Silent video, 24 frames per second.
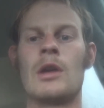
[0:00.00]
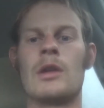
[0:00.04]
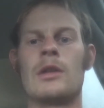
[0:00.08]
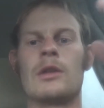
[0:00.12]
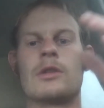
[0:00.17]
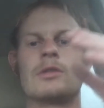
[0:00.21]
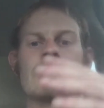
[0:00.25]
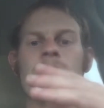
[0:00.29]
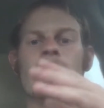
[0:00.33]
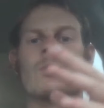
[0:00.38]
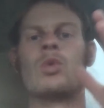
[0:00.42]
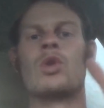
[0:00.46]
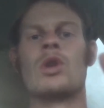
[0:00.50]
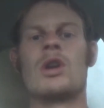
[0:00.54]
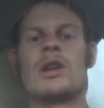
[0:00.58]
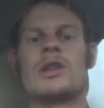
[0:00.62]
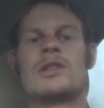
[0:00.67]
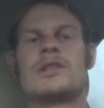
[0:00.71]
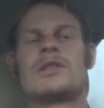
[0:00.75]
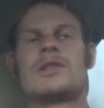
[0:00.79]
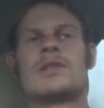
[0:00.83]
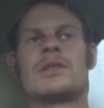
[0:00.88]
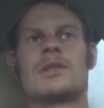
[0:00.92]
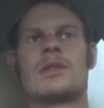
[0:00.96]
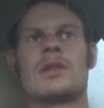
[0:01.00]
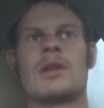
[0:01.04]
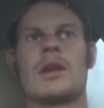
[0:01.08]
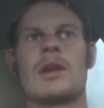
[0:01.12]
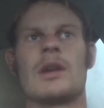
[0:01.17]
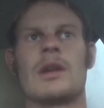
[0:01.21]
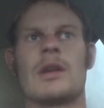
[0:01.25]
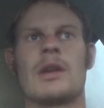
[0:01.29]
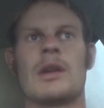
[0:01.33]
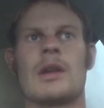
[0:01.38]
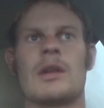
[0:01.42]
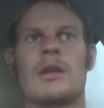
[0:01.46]
There's some woods,
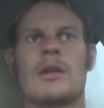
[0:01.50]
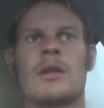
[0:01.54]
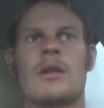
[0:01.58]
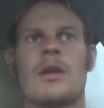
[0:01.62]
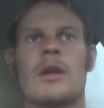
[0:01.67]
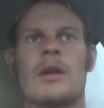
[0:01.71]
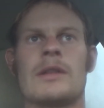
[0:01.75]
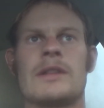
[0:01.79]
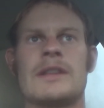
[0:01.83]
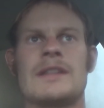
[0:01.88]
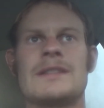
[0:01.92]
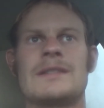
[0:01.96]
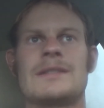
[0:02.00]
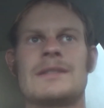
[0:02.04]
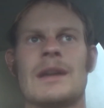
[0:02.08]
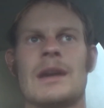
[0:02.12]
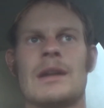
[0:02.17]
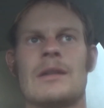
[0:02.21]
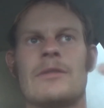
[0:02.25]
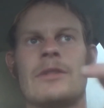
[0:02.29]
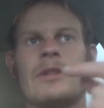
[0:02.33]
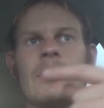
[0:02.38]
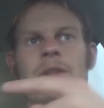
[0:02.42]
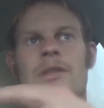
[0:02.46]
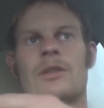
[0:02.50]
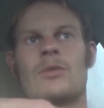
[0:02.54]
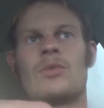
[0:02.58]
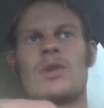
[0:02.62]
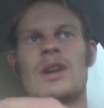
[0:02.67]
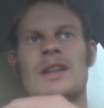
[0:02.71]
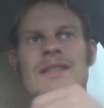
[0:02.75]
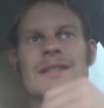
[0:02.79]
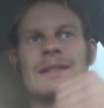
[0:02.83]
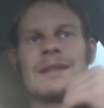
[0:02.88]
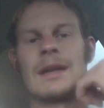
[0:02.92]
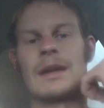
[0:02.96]
and on the east side of it and on the
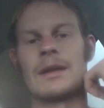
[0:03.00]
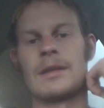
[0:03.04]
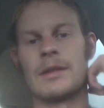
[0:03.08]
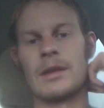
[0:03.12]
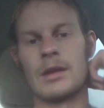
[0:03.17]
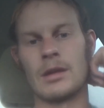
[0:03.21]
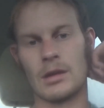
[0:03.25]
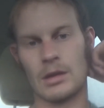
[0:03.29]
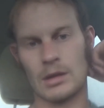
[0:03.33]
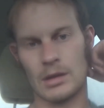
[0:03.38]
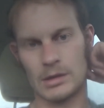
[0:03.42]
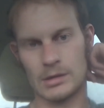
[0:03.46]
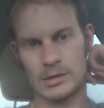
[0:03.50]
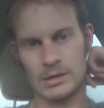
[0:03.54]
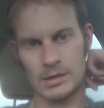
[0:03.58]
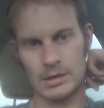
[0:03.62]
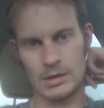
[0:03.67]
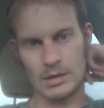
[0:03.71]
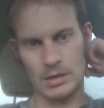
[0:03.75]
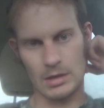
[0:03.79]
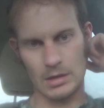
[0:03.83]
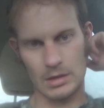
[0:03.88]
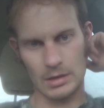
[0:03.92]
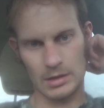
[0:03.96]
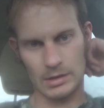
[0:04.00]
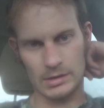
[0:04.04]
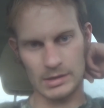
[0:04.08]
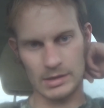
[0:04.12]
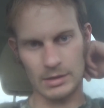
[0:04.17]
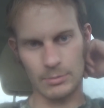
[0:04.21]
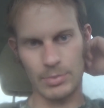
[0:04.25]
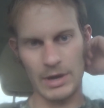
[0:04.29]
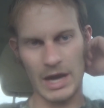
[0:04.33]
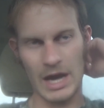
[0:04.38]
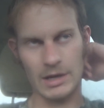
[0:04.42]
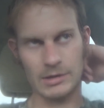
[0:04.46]
west side there is it's
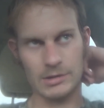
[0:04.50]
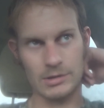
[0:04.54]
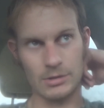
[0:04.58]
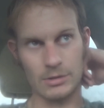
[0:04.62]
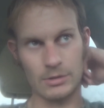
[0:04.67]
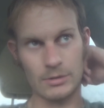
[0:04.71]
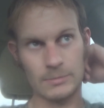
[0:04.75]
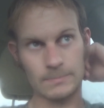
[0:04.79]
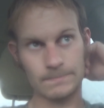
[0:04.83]
the pasture.